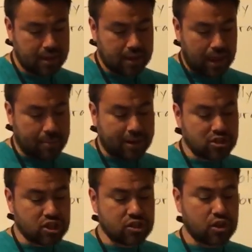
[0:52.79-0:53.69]
actually
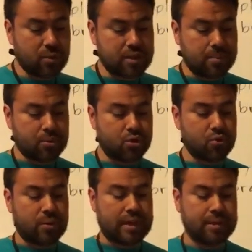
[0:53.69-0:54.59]
going to start with number
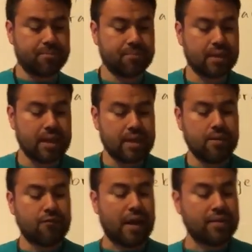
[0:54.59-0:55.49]
3. Find